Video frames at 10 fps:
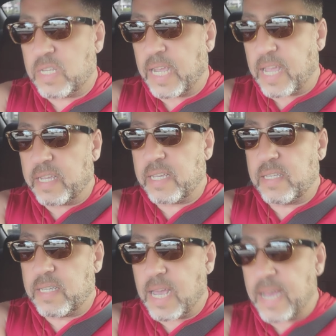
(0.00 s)
Like
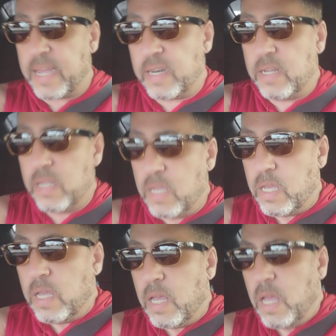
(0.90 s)
I
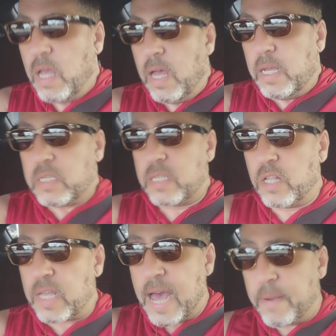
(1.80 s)

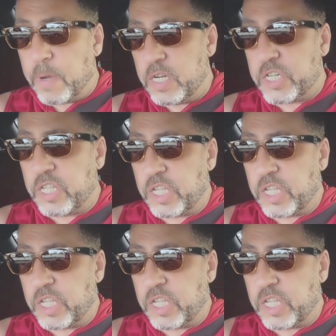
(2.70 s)
still got a bunch in the